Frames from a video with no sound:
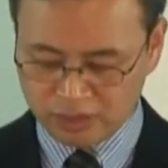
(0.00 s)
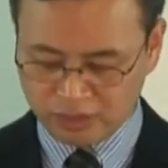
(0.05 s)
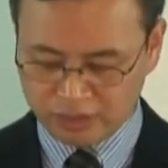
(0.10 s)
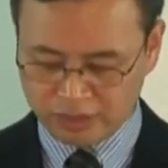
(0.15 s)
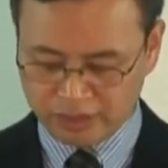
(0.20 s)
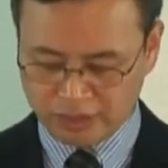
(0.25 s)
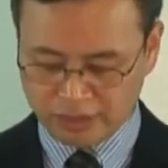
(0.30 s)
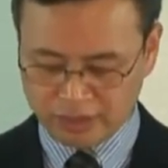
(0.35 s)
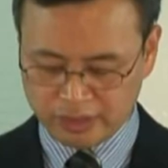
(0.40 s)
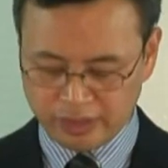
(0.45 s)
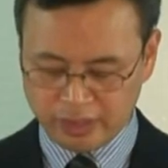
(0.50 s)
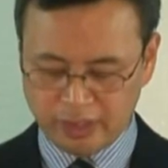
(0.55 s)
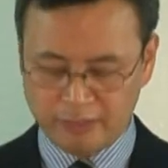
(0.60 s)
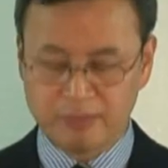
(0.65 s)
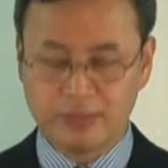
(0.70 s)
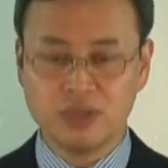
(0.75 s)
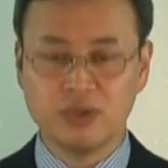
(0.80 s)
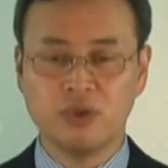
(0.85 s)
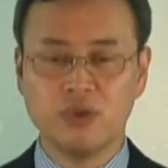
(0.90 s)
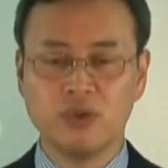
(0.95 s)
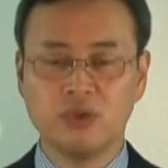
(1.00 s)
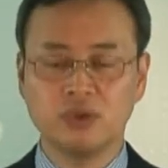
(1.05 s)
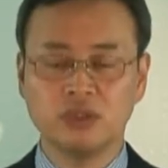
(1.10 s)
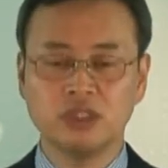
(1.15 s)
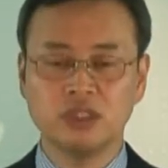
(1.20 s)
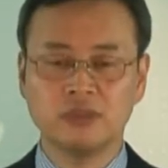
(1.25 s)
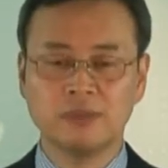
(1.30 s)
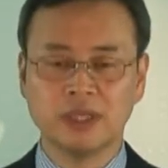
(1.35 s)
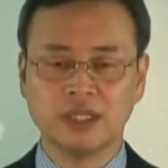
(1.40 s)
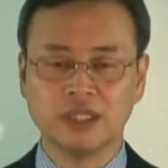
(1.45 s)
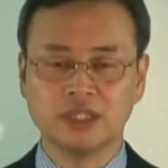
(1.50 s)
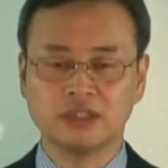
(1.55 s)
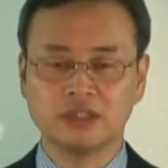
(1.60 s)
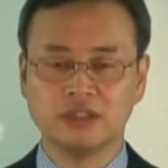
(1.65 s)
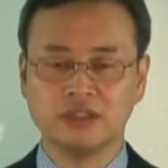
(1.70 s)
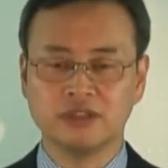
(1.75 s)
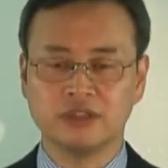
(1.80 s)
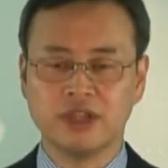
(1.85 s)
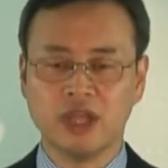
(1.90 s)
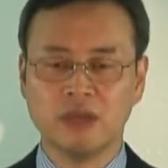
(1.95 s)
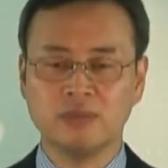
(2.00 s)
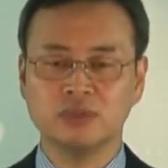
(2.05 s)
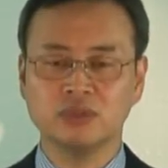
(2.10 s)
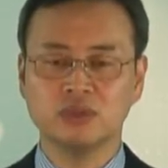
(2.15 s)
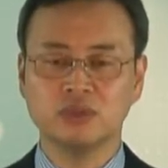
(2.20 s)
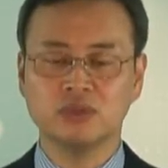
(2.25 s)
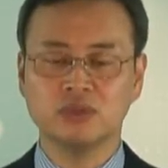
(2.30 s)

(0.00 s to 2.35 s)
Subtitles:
the love you first,